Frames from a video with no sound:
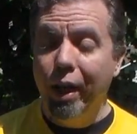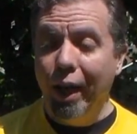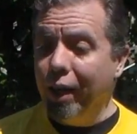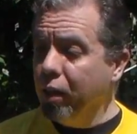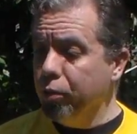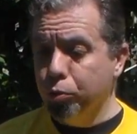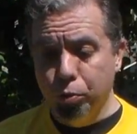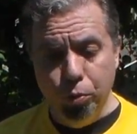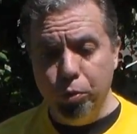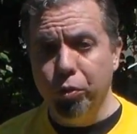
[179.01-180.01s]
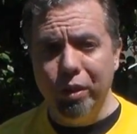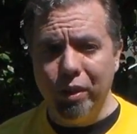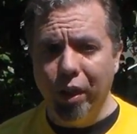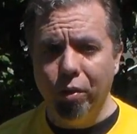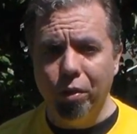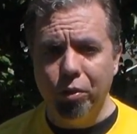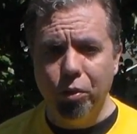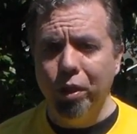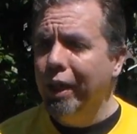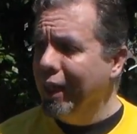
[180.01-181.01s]
And true to his
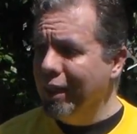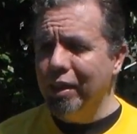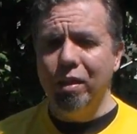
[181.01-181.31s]
character, he